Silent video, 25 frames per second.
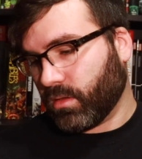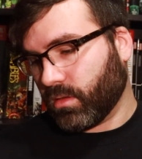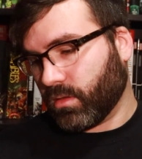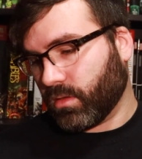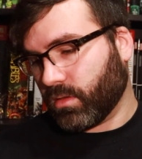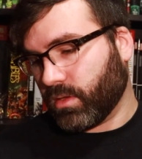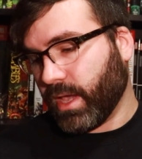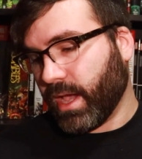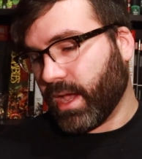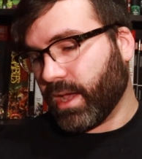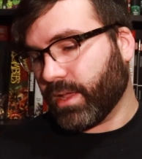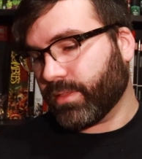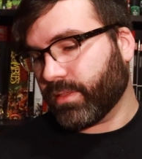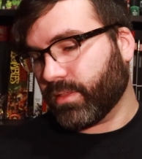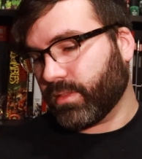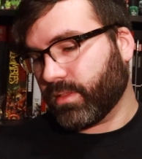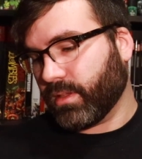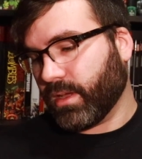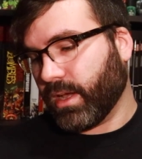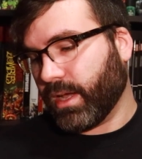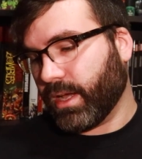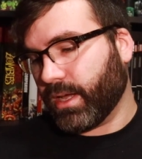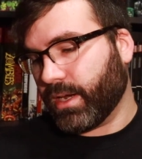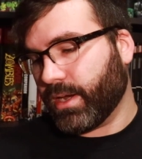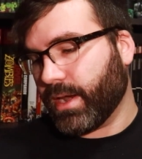
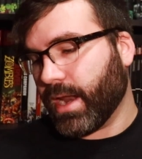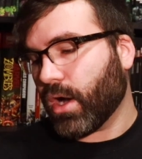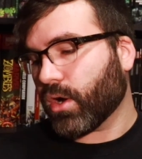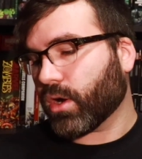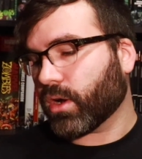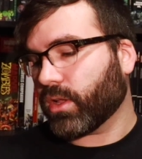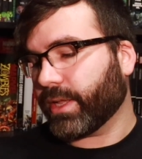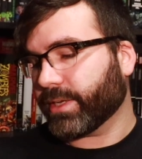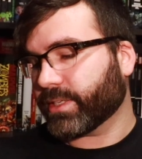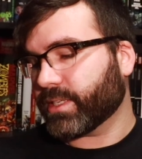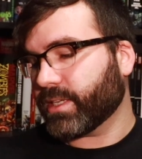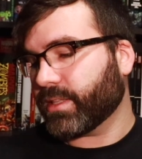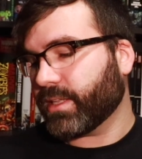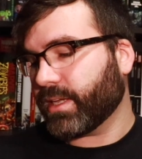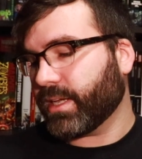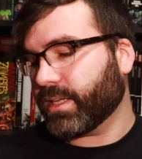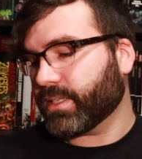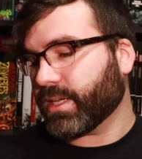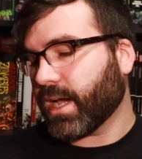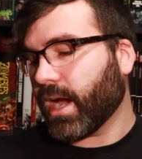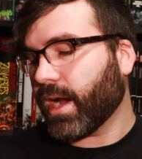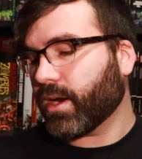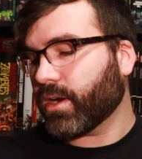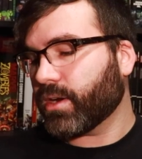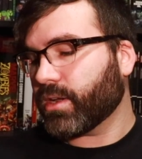now collecting the
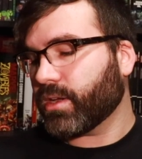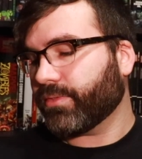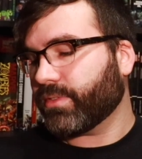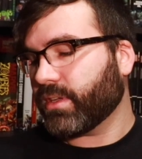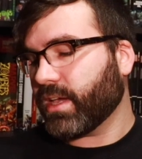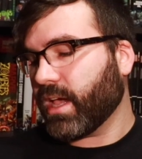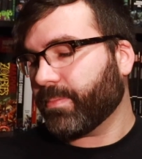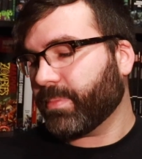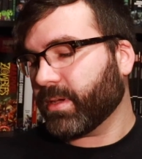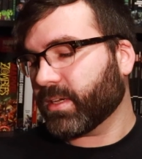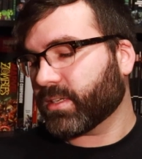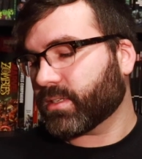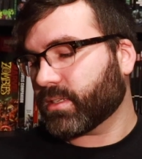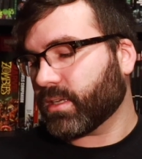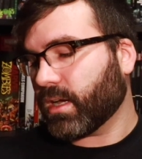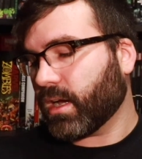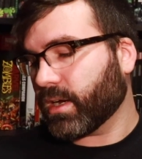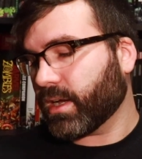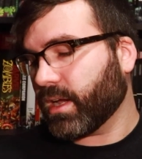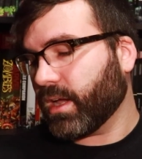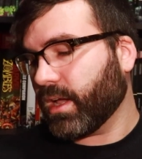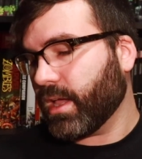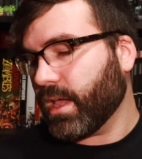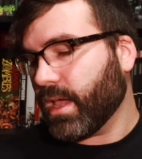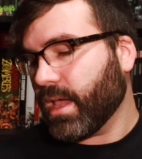entirety of the epic
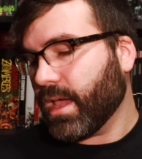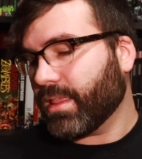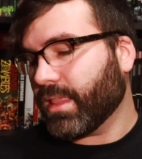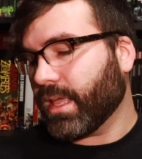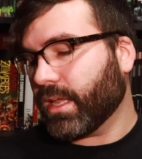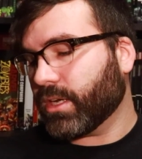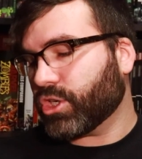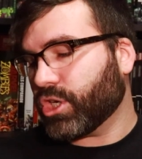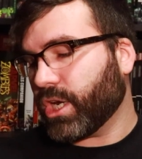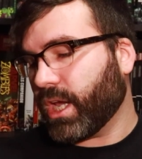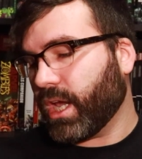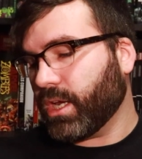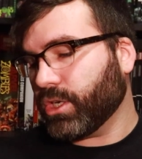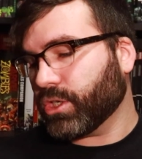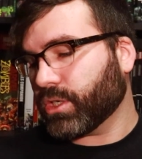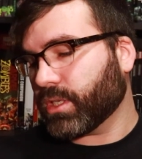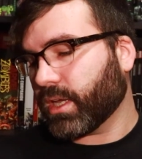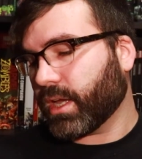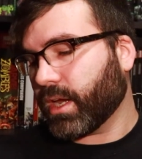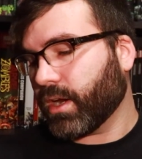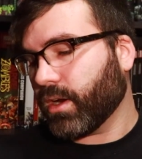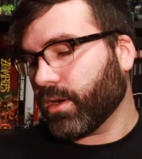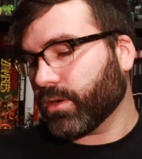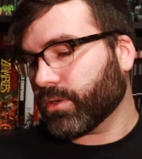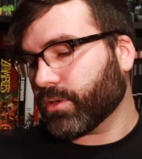saga that changed the
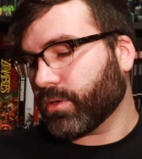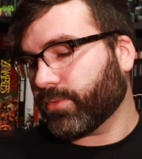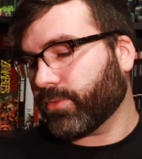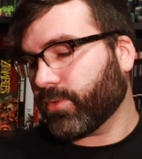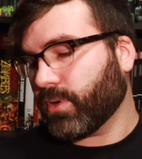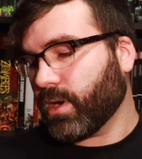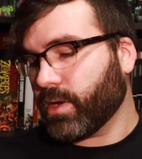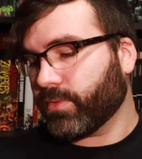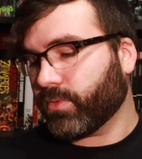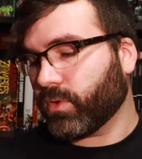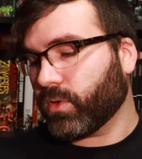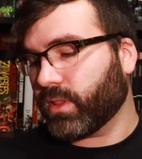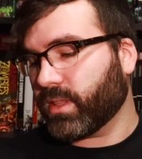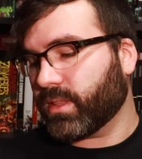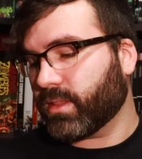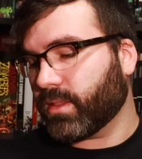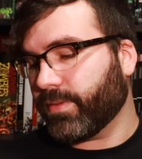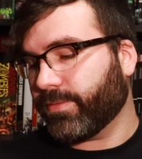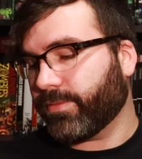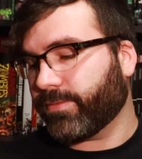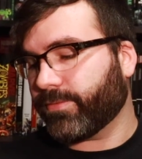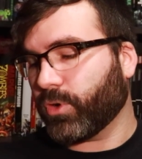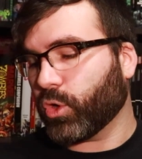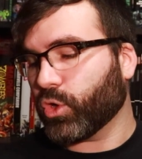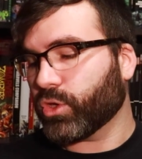character forever, the
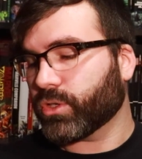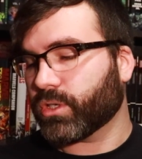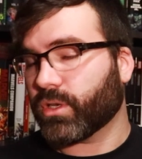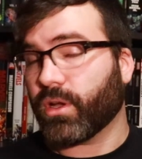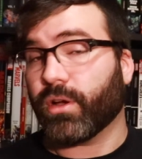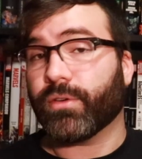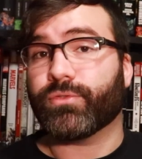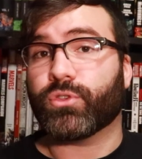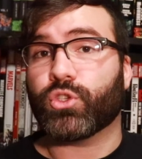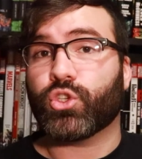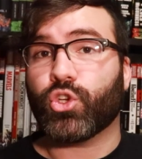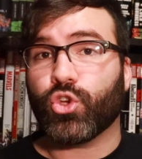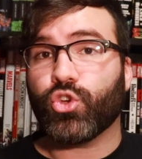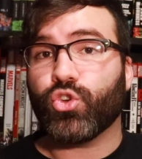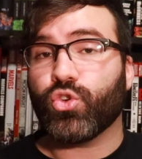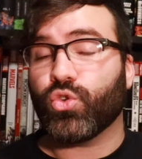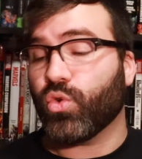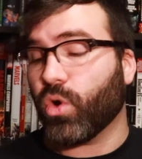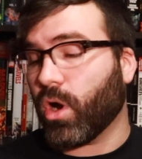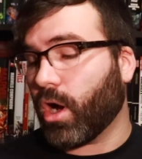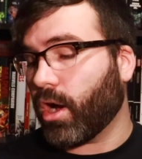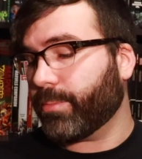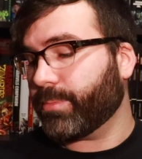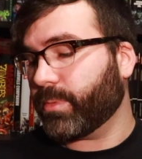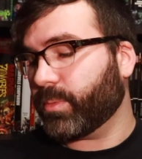first of
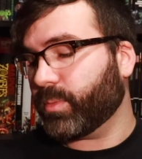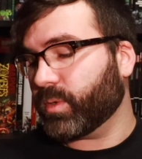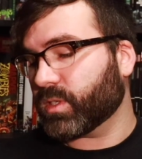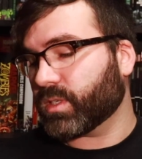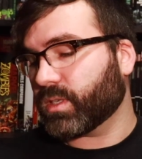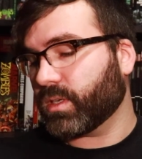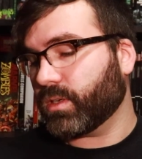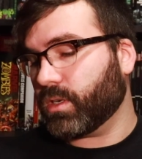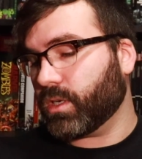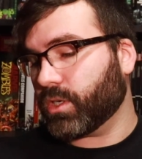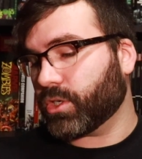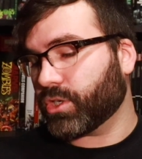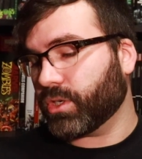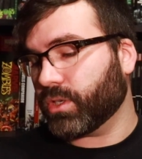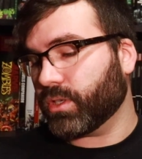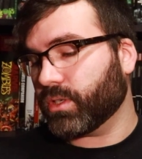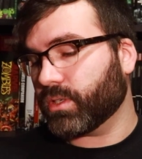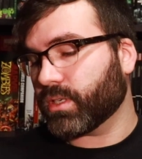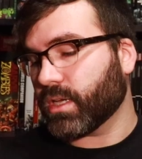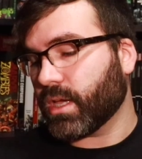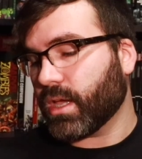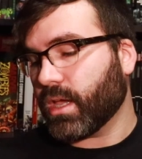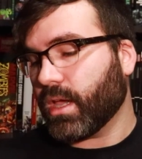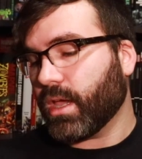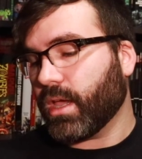2 omnibus
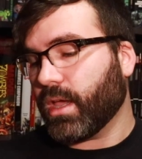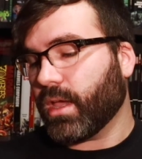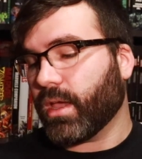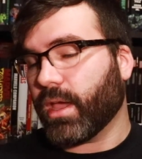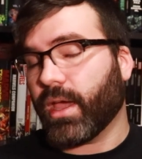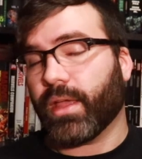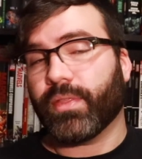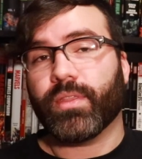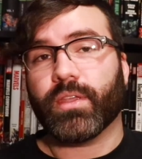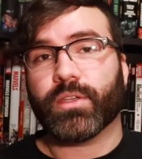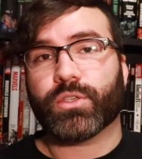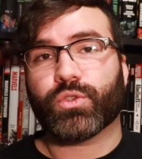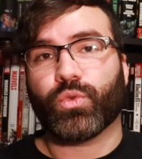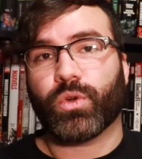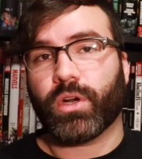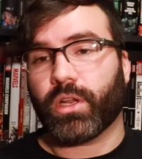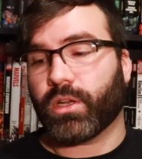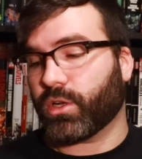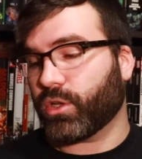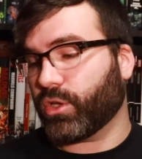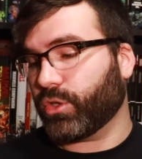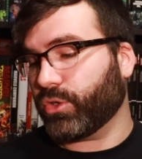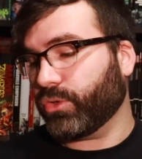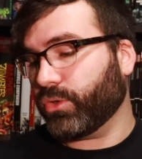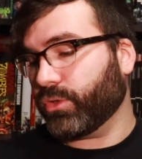editions, and this one
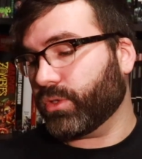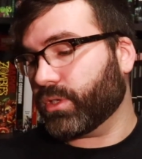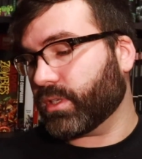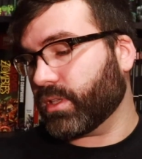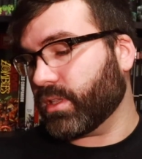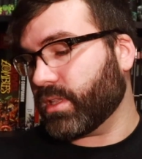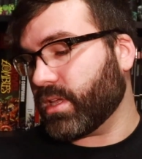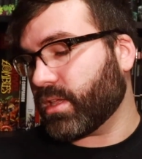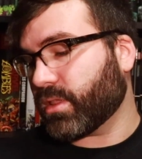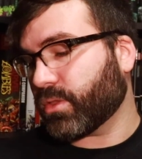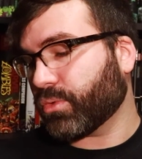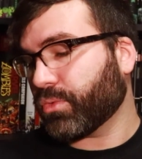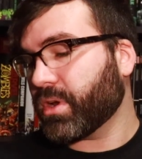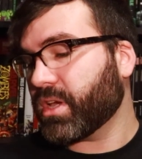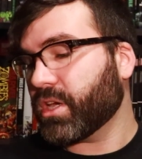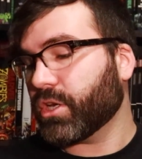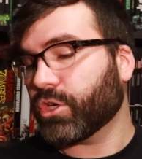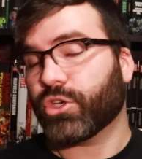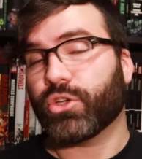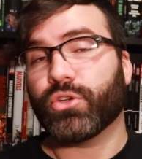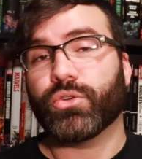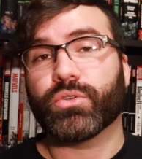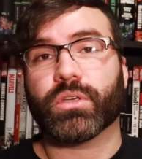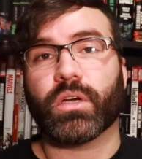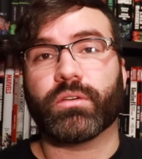includes the 3
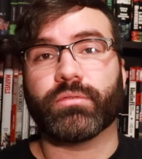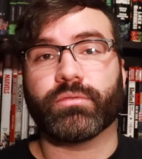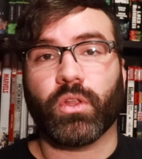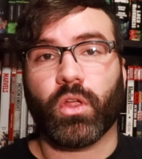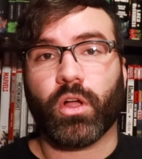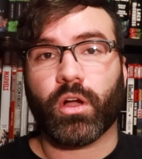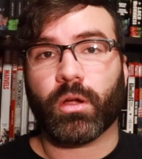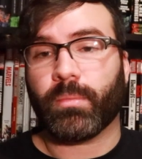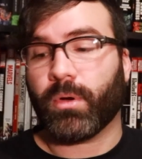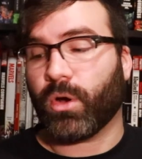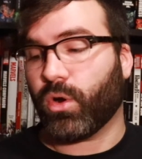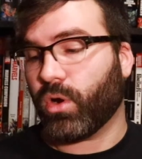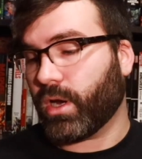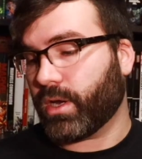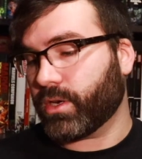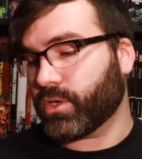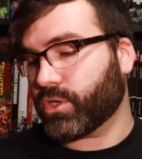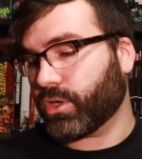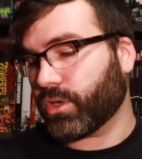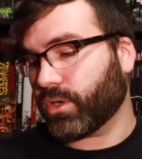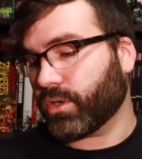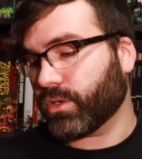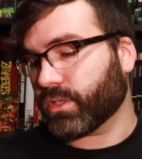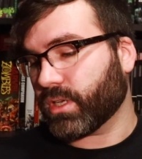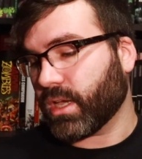issues of Longbow
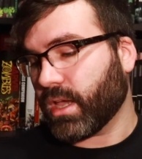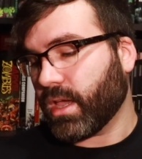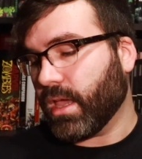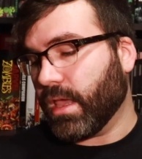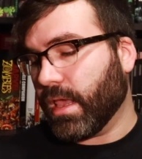Hunters,